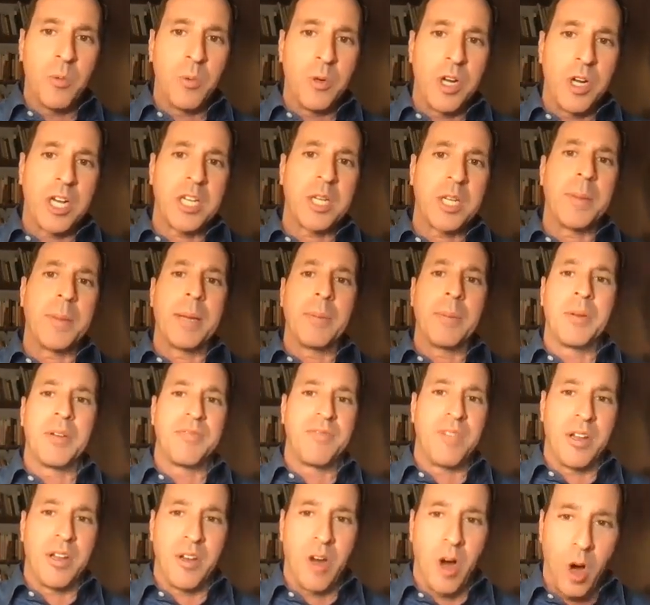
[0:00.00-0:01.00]
We're not going to be able
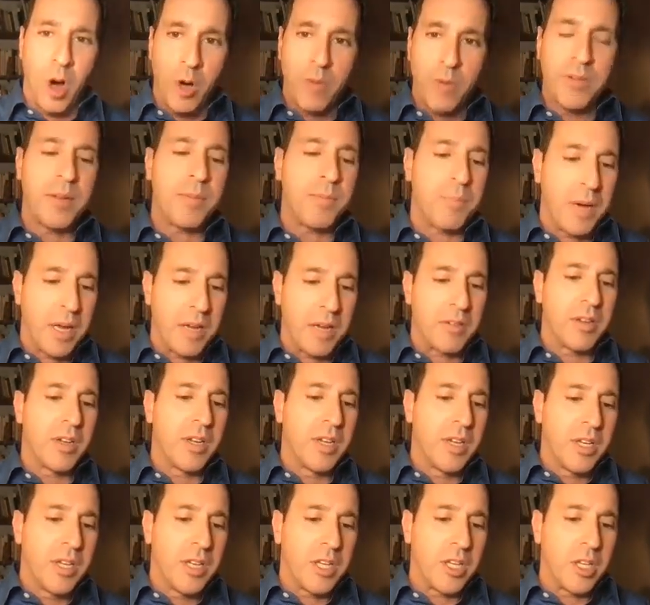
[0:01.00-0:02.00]
to fund all of it, but
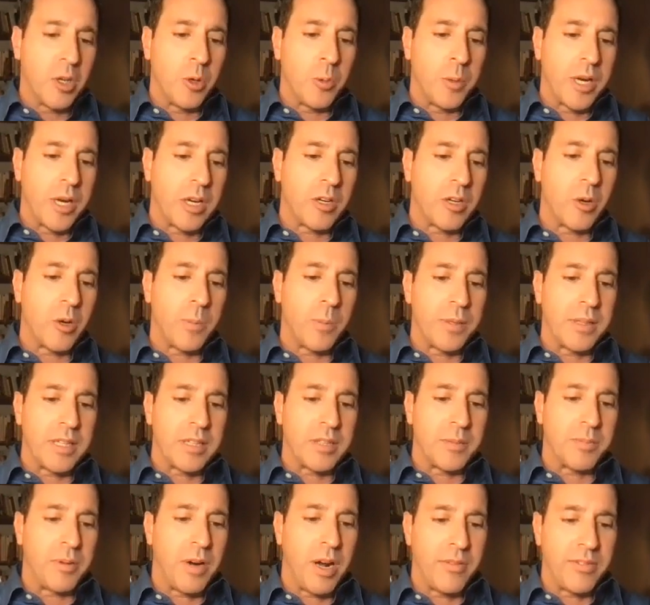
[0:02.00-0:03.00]
we are hoping
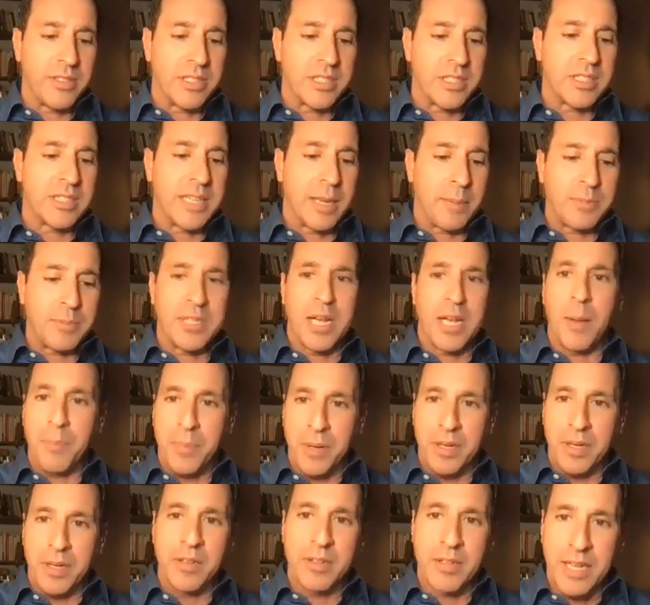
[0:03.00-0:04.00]
that the province steps
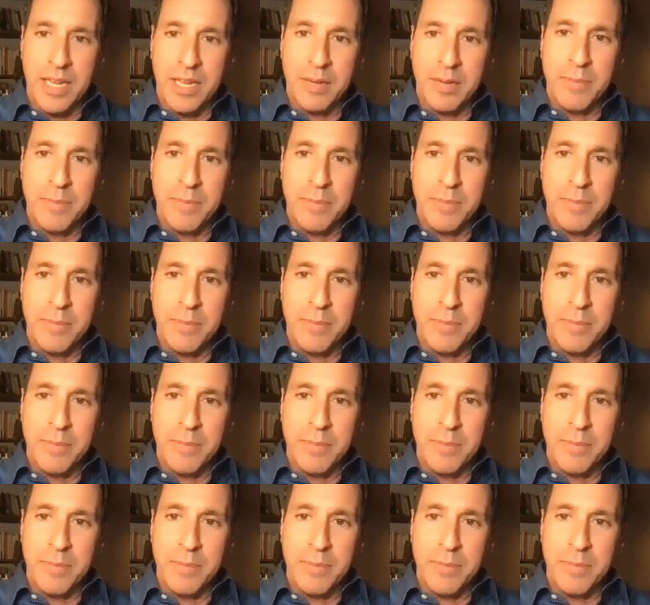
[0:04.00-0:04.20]
up and